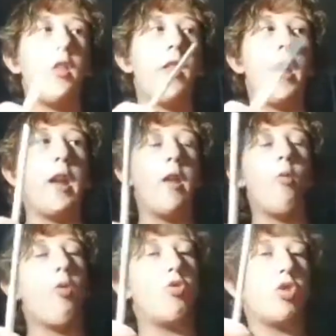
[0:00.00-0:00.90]
then it
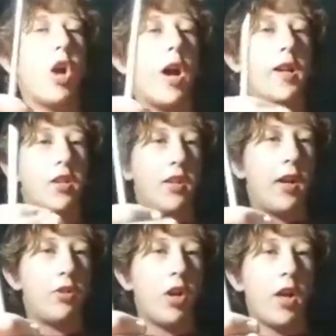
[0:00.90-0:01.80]
won't dry, just
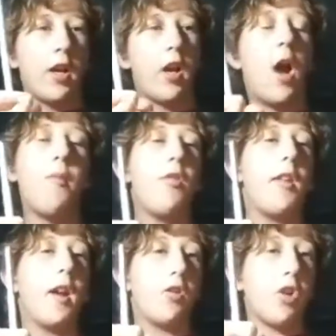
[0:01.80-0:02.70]
air dry. I'm
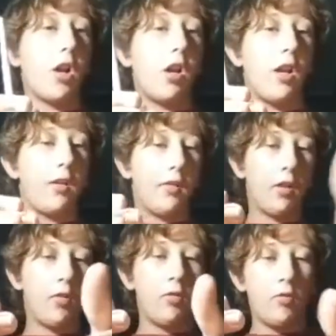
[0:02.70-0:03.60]
using air dry clay,
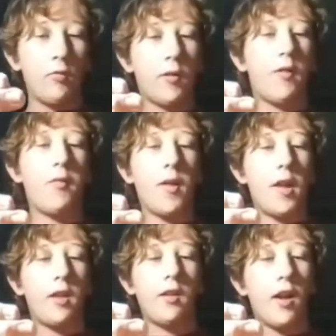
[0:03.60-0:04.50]
so for
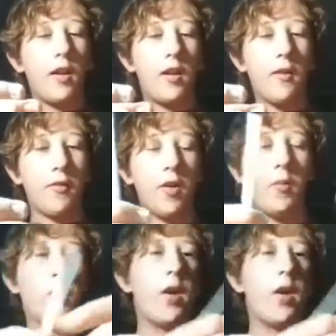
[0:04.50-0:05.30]
everybody it's kind of different,